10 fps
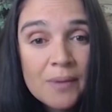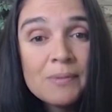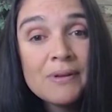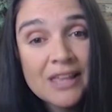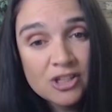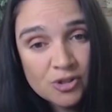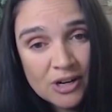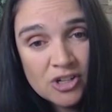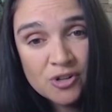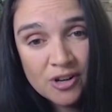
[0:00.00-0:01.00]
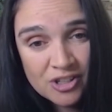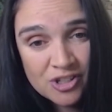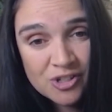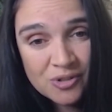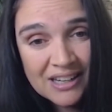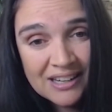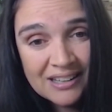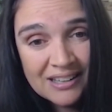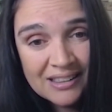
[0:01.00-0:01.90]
I'm going to be that stranger on the street